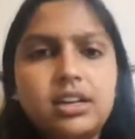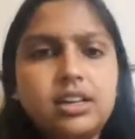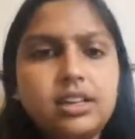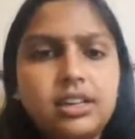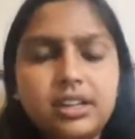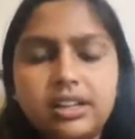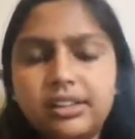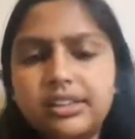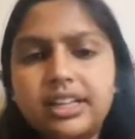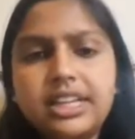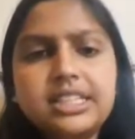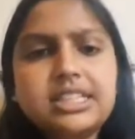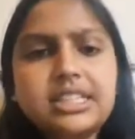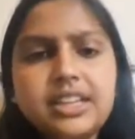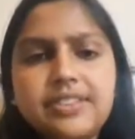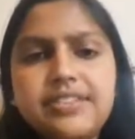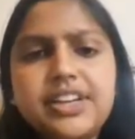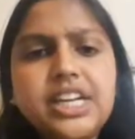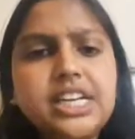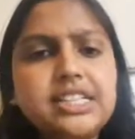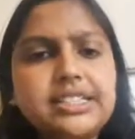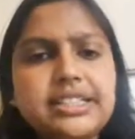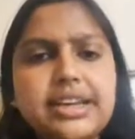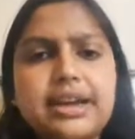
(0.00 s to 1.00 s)
Let's give an
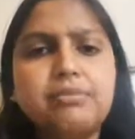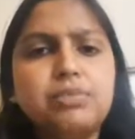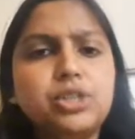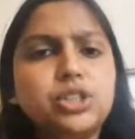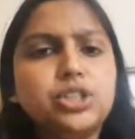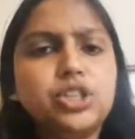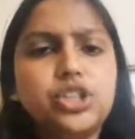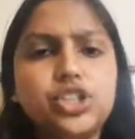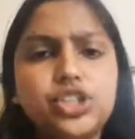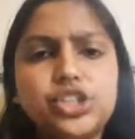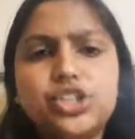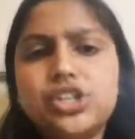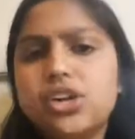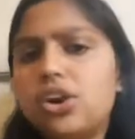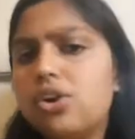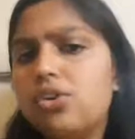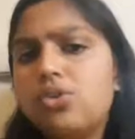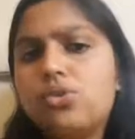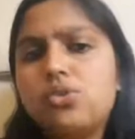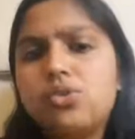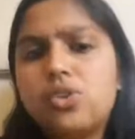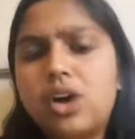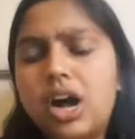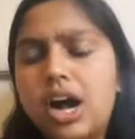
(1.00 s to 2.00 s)
example to
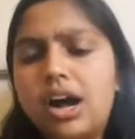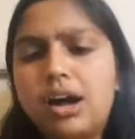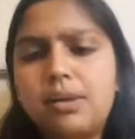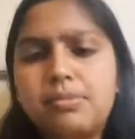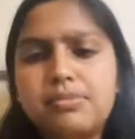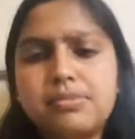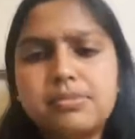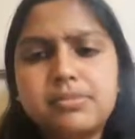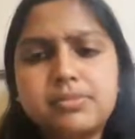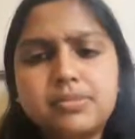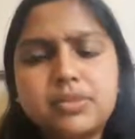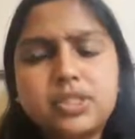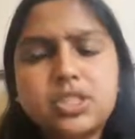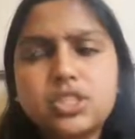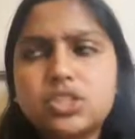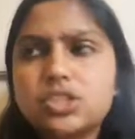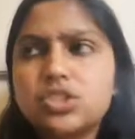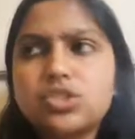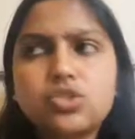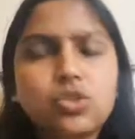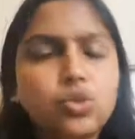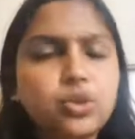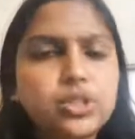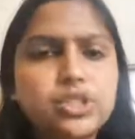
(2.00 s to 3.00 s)
show
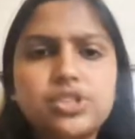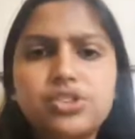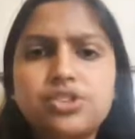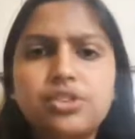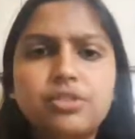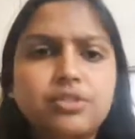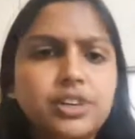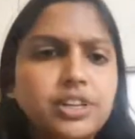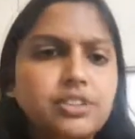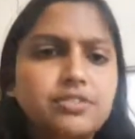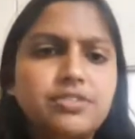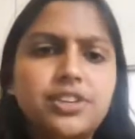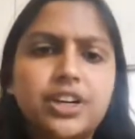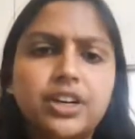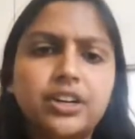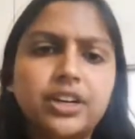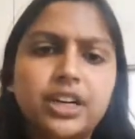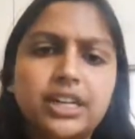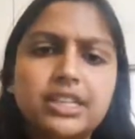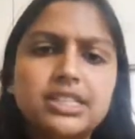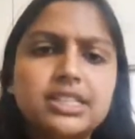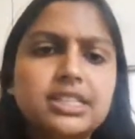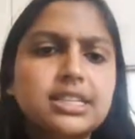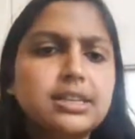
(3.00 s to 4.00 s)
source 2 of
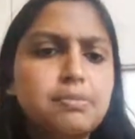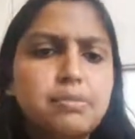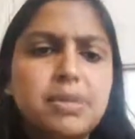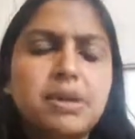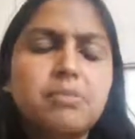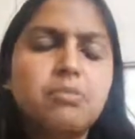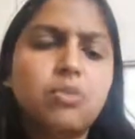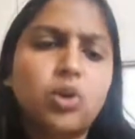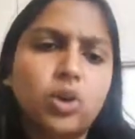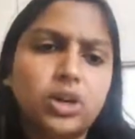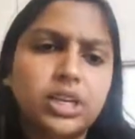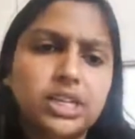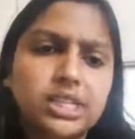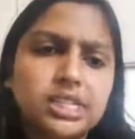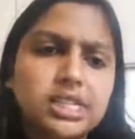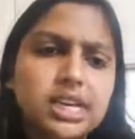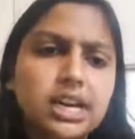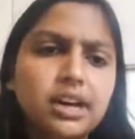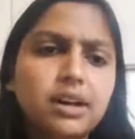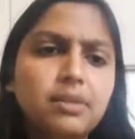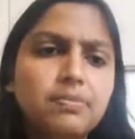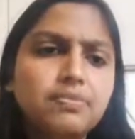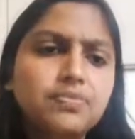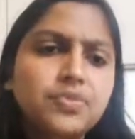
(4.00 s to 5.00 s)
unfairness in a bit more
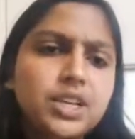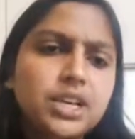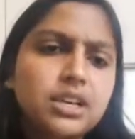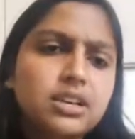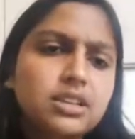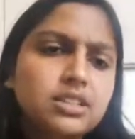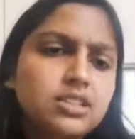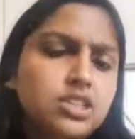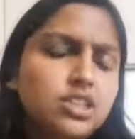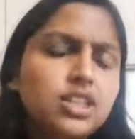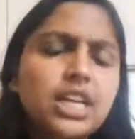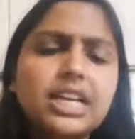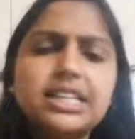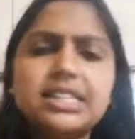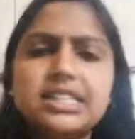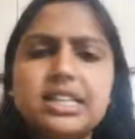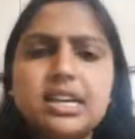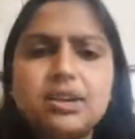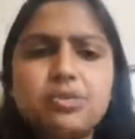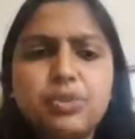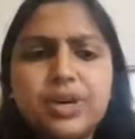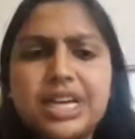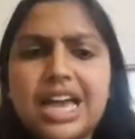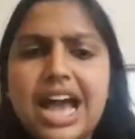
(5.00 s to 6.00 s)
detail. So let's say
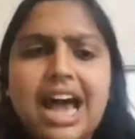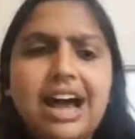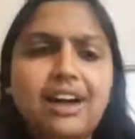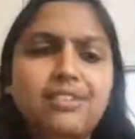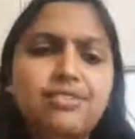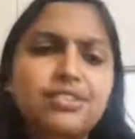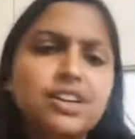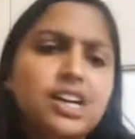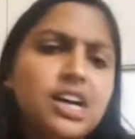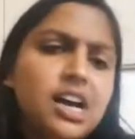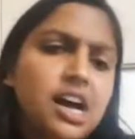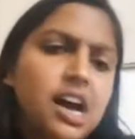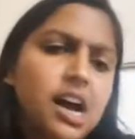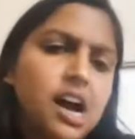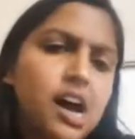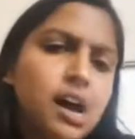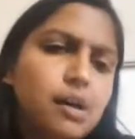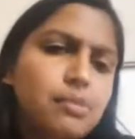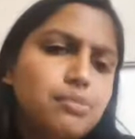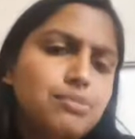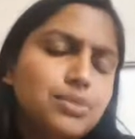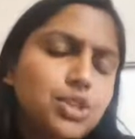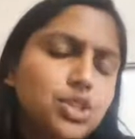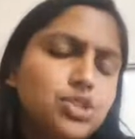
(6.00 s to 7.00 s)
we have
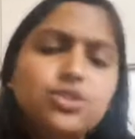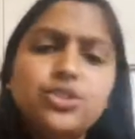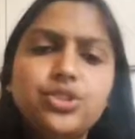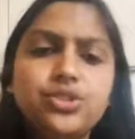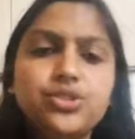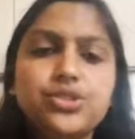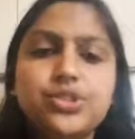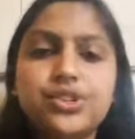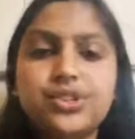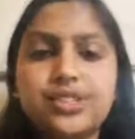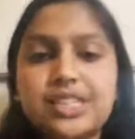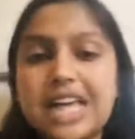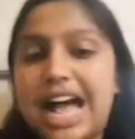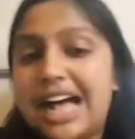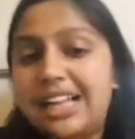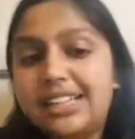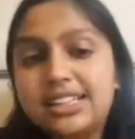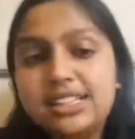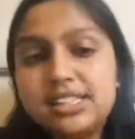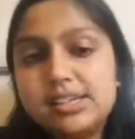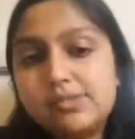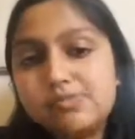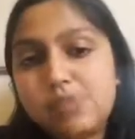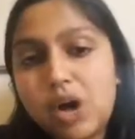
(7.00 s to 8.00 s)
2 users,
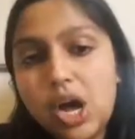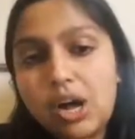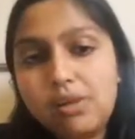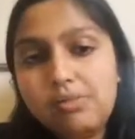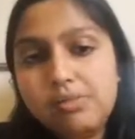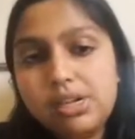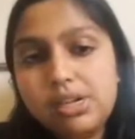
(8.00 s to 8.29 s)
Alice and Bob,